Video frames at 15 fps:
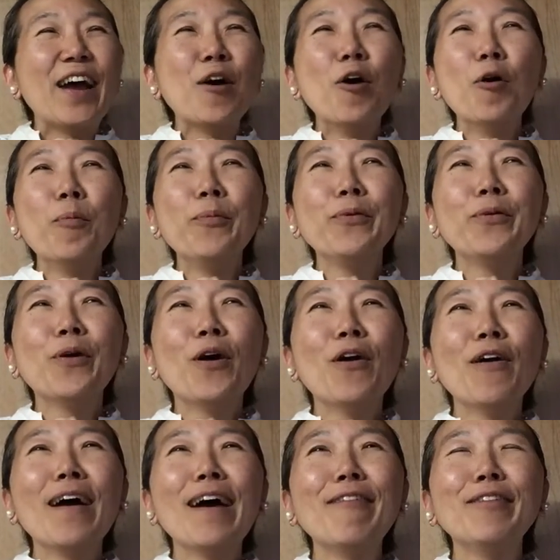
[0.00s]
hope you all
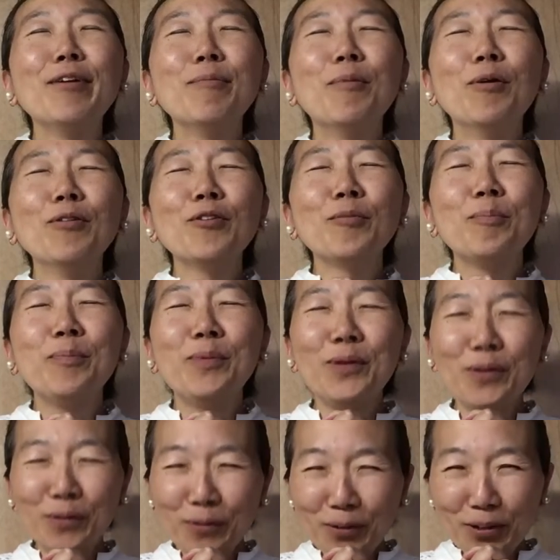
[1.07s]
have the most
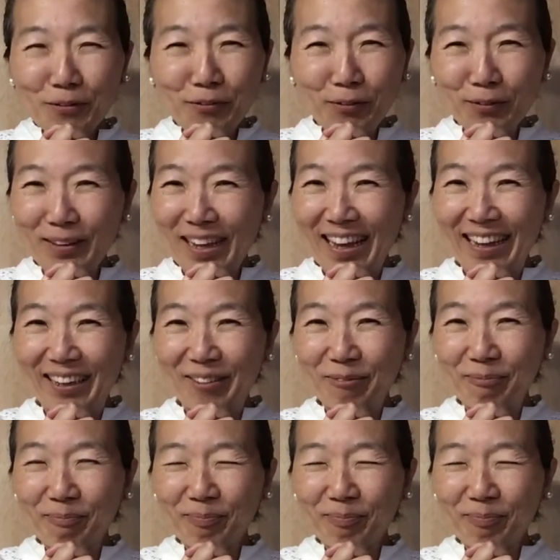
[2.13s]
beautiful day